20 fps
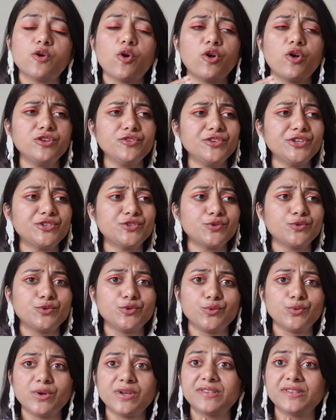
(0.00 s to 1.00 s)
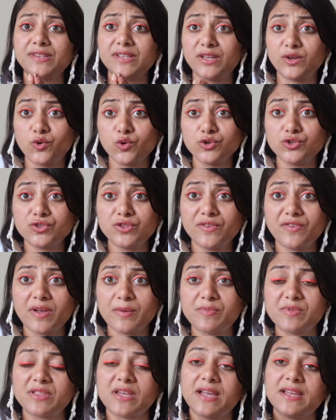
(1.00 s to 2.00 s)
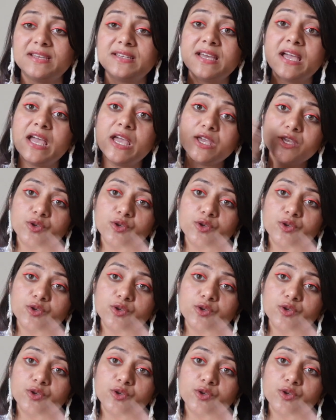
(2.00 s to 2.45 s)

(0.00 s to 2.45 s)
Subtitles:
So all you need to do is go to the website,